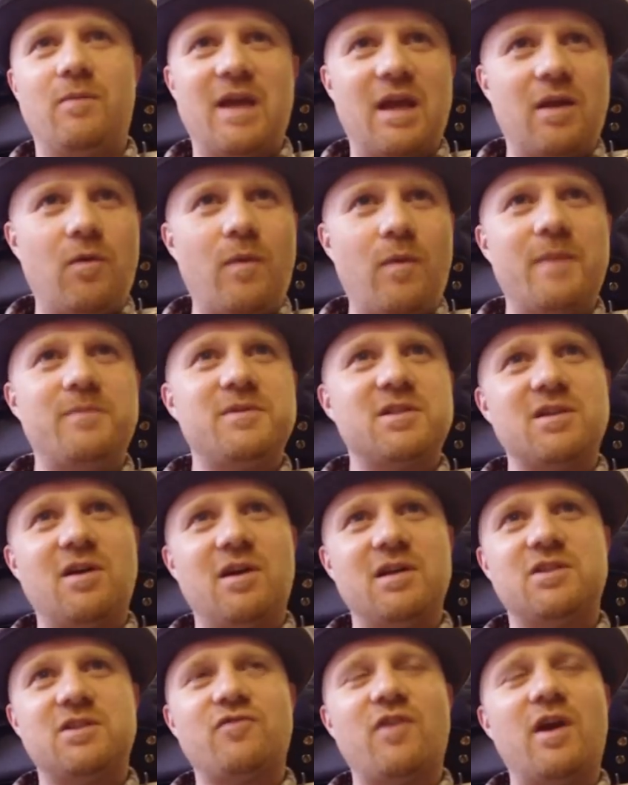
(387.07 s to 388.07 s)
We had a
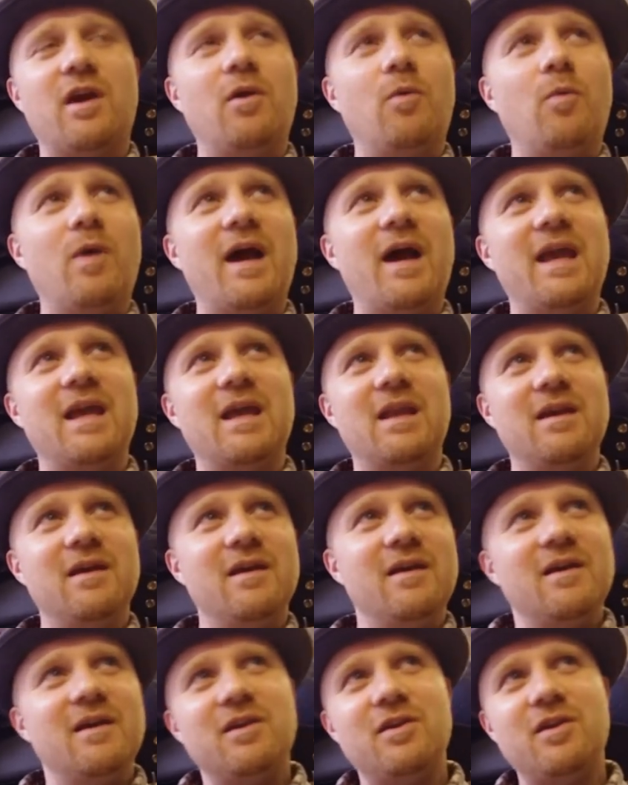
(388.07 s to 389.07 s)
website straight away. And,
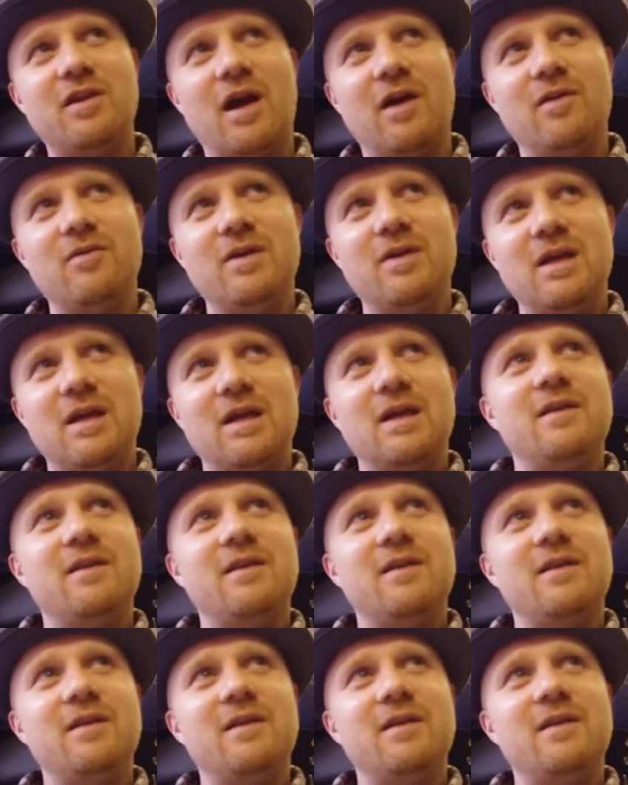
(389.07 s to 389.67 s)
you know,